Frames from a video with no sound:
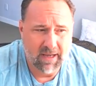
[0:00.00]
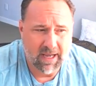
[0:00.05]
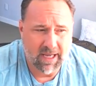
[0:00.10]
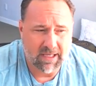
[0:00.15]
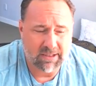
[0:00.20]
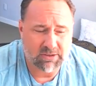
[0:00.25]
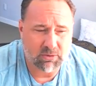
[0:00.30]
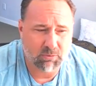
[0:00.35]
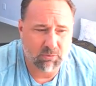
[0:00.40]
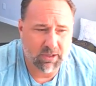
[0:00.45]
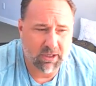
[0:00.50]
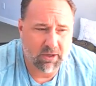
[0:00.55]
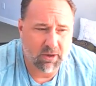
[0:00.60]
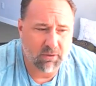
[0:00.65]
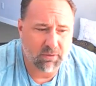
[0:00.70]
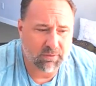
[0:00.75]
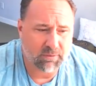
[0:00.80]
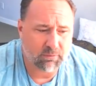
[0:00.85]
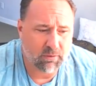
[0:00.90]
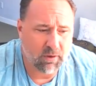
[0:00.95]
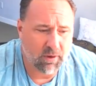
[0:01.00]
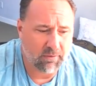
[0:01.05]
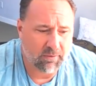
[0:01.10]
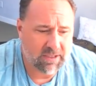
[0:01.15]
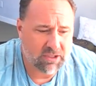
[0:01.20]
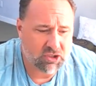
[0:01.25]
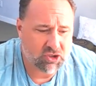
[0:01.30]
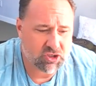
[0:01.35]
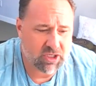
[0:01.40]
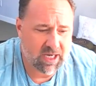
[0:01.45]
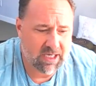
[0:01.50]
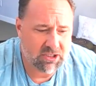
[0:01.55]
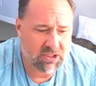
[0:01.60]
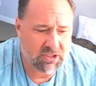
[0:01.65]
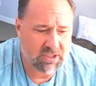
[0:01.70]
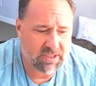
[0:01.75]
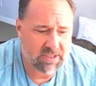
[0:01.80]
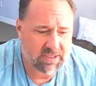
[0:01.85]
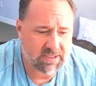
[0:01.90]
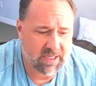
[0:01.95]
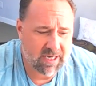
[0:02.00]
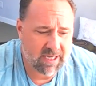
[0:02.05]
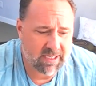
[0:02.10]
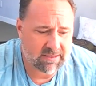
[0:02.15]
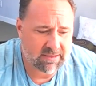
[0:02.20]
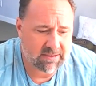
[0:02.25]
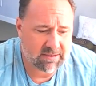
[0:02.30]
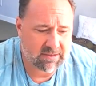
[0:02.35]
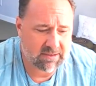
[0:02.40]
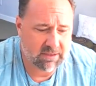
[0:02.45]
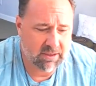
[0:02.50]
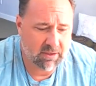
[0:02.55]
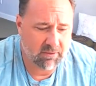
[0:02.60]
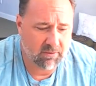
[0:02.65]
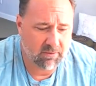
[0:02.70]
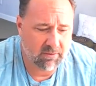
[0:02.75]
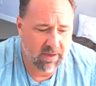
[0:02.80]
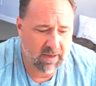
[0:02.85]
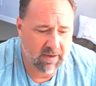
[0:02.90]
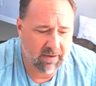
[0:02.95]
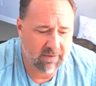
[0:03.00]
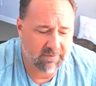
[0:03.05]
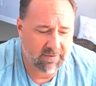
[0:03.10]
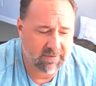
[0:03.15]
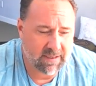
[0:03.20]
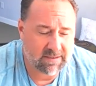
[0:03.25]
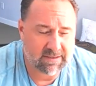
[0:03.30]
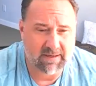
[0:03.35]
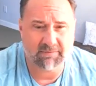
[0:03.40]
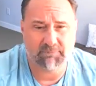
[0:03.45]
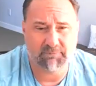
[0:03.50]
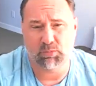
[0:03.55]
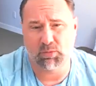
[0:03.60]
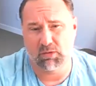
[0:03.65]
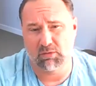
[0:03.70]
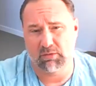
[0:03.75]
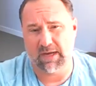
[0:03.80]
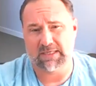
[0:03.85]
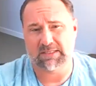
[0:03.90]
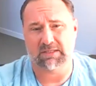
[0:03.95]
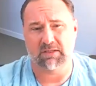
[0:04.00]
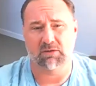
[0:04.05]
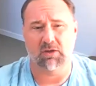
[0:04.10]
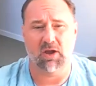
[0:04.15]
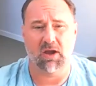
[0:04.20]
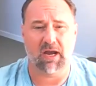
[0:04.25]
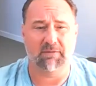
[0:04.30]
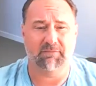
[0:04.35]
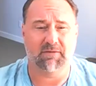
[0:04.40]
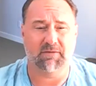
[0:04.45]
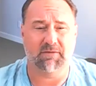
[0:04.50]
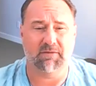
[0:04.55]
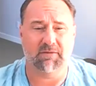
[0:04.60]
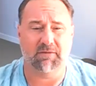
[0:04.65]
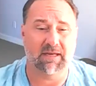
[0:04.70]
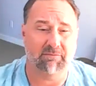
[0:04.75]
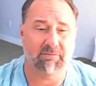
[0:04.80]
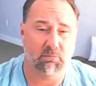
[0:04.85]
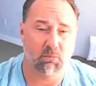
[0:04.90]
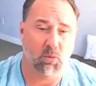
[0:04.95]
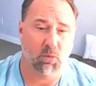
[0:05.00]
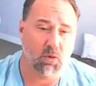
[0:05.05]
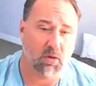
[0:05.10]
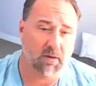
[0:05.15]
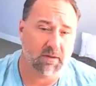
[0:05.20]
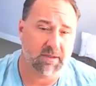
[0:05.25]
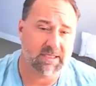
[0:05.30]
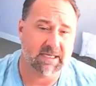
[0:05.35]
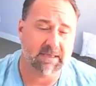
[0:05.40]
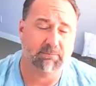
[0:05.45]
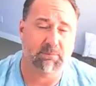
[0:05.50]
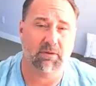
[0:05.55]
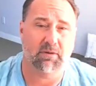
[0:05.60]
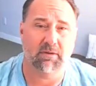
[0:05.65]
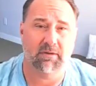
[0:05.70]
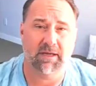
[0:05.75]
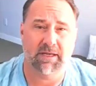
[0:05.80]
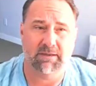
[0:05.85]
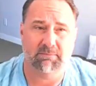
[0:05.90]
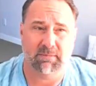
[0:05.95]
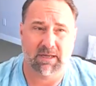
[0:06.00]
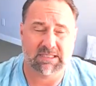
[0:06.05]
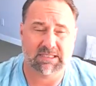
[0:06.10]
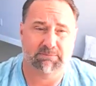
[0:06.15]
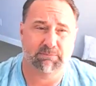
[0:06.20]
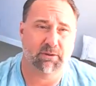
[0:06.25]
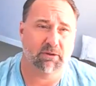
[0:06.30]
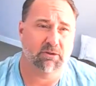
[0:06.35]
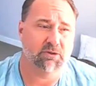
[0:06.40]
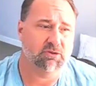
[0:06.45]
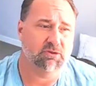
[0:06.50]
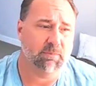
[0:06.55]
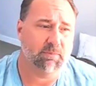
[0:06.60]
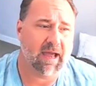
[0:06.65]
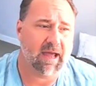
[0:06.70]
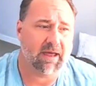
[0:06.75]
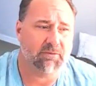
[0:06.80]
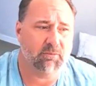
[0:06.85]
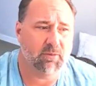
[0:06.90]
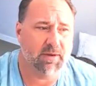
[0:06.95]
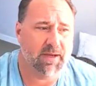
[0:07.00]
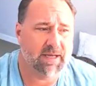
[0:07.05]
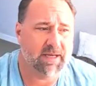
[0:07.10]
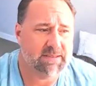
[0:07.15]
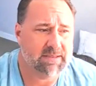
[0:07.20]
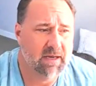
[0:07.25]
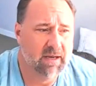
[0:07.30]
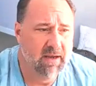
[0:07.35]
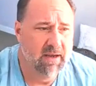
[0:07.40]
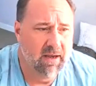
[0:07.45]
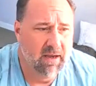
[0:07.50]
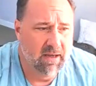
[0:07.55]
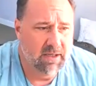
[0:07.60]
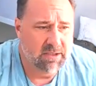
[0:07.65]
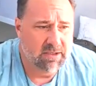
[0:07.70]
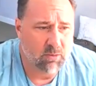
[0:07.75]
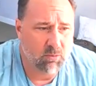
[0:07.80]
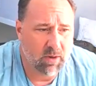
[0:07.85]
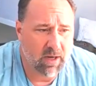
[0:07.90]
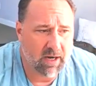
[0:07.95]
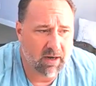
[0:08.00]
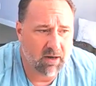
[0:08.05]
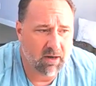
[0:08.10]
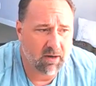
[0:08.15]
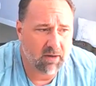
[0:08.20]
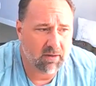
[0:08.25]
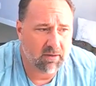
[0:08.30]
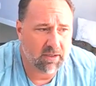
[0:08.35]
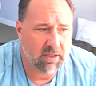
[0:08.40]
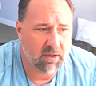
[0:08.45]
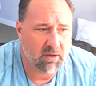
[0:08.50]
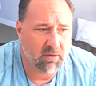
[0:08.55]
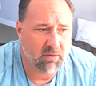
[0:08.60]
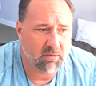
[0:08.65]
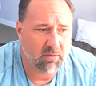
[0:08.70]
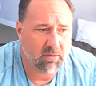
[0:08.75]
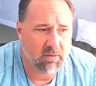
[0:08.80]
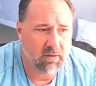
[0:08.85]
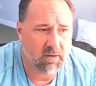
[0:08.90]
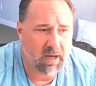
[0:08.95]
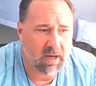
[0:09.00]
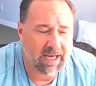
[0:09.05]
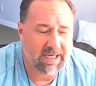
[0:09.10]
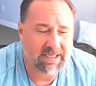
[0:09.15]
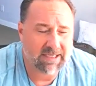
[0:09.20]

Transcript: and so we go through all these changes and as you know I, as i progressed along i've gotten even more deeper in my spiritual pathways to where you know i